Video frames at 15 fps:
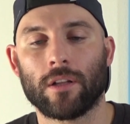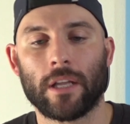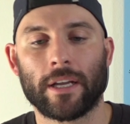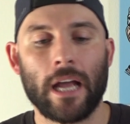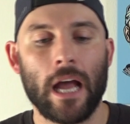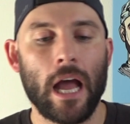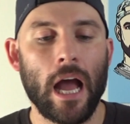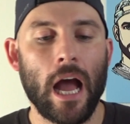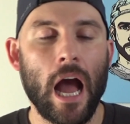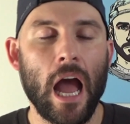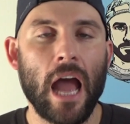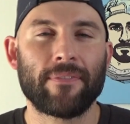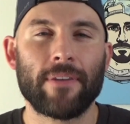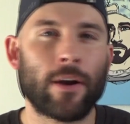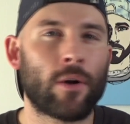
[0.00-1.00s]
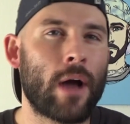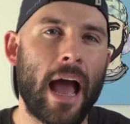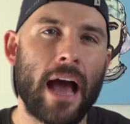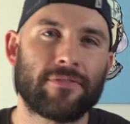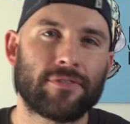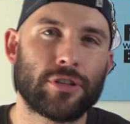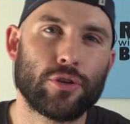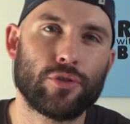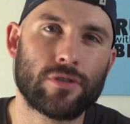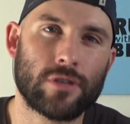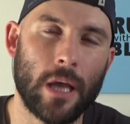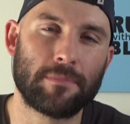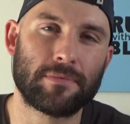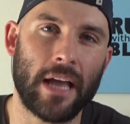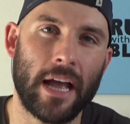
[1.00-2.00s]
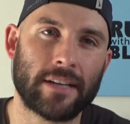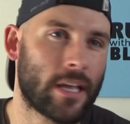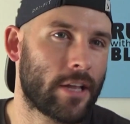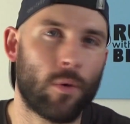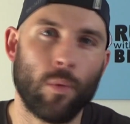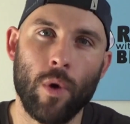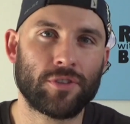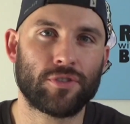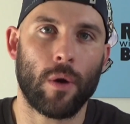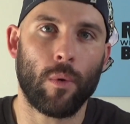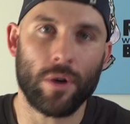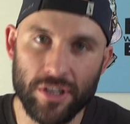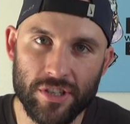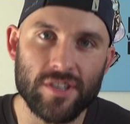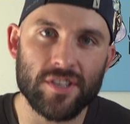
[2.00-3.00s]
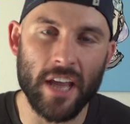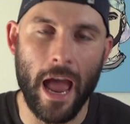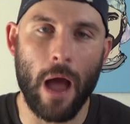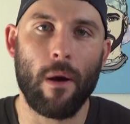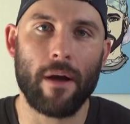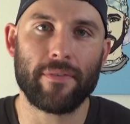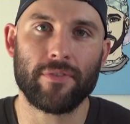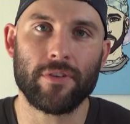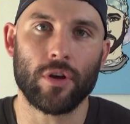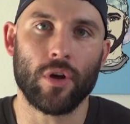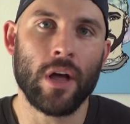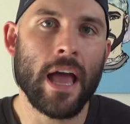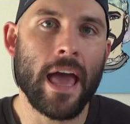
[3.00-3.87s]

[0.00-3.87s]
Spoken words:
Like, if I don't have to use subtext, I don't want to. I want to just say how I feel.